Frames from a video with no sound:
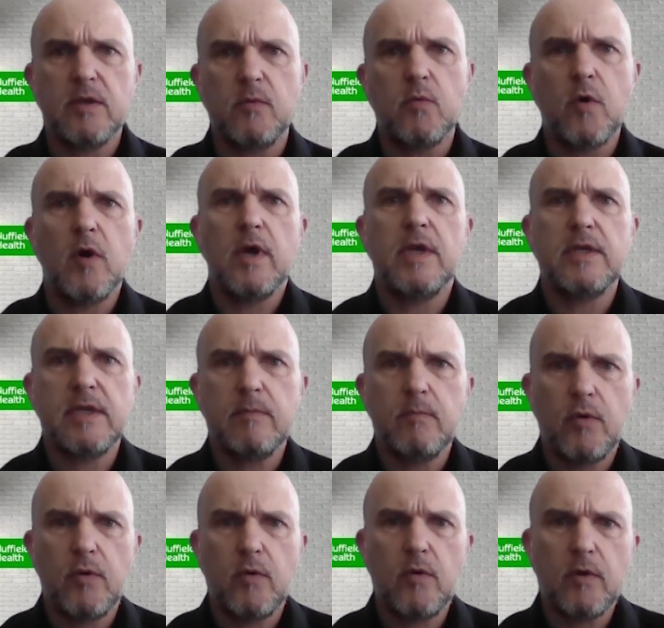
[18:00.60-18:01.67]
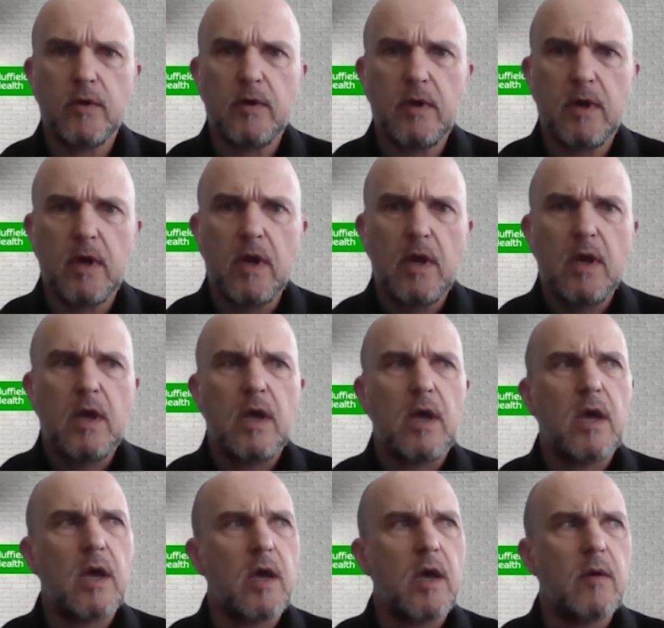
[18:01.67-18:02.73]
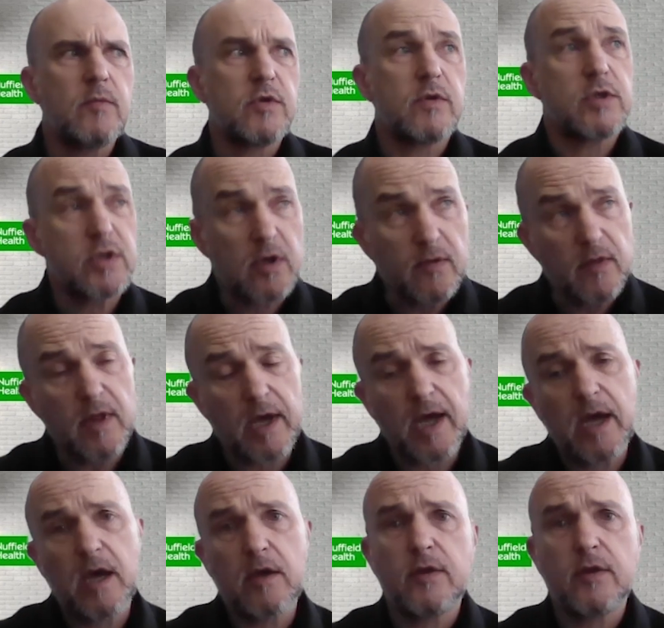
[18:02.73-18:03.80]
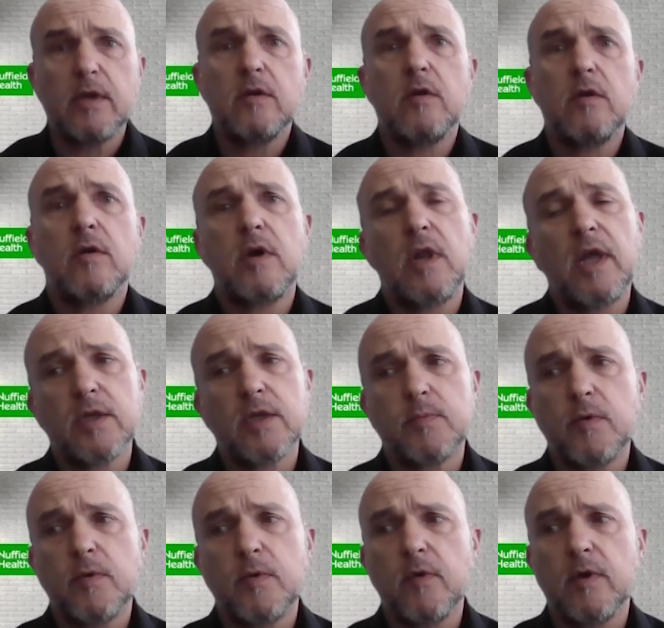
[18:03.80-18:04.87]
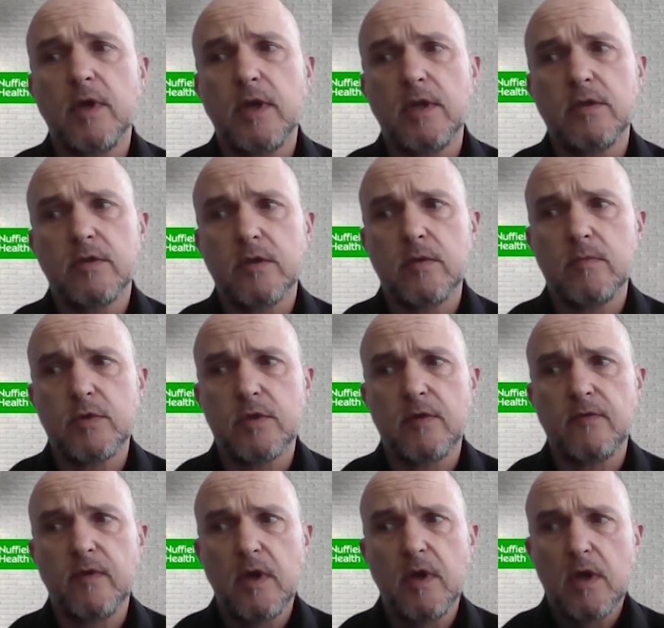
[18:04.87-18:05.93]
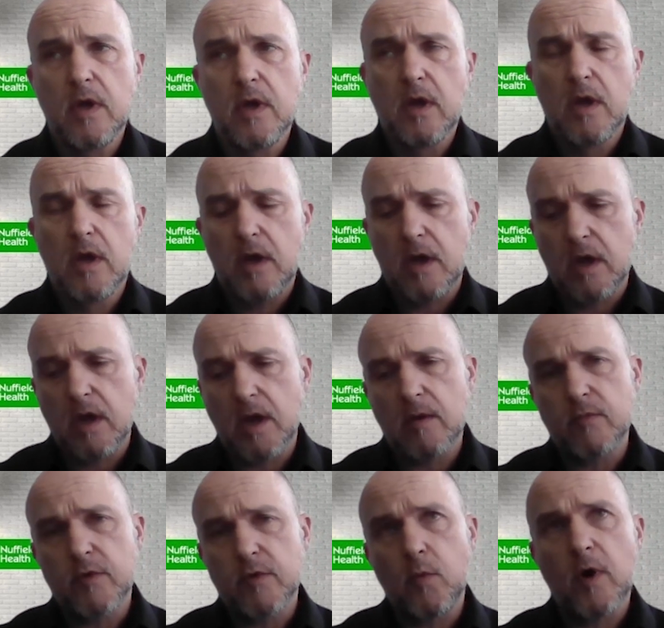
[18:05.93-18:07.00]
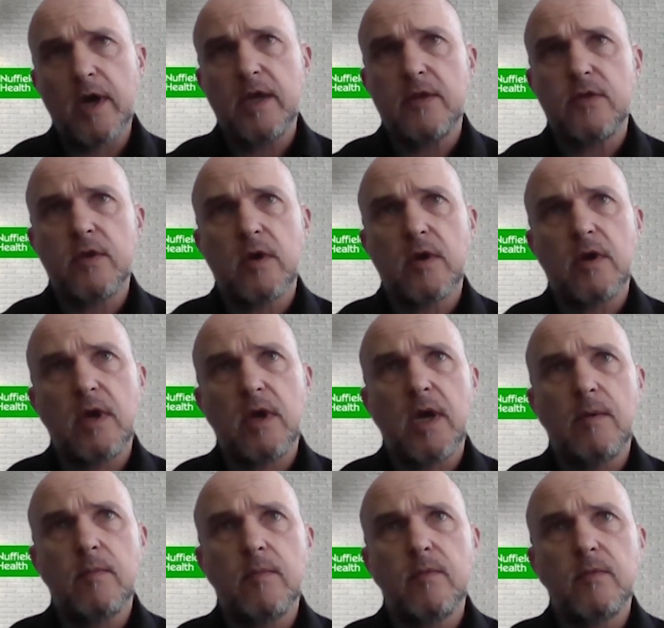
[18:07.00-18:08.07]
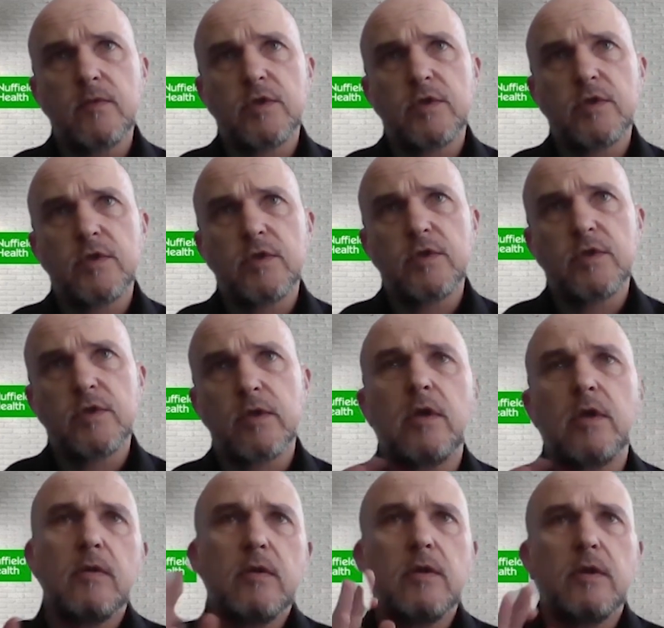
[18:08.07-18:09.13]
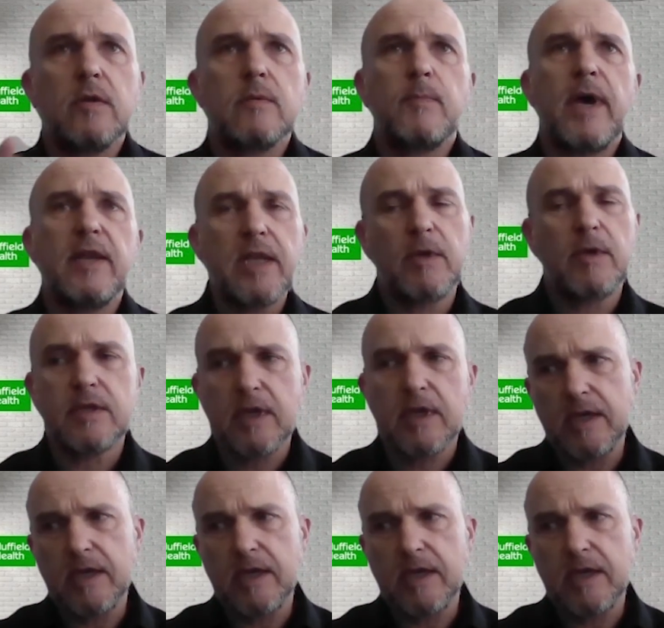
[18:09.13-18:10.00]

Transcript: what is important. So it's done that. I think on Claire's point in terms of the way that the pandemic's